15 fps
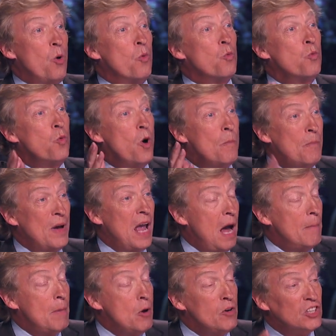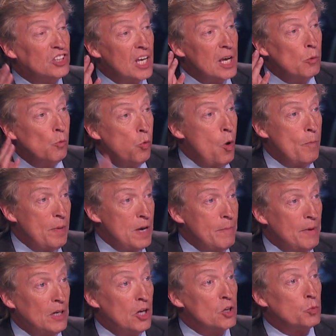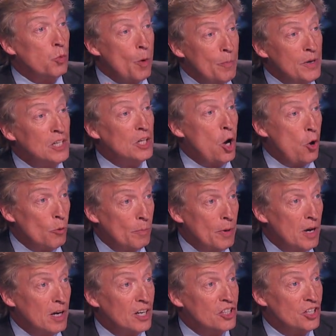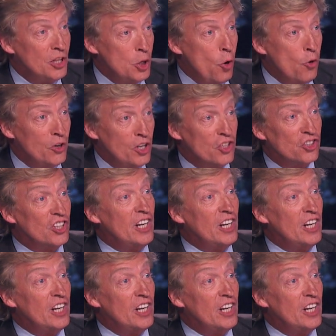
Whoopi, I'm only saying Whoopi because Whoopi Goldberg is in the audience,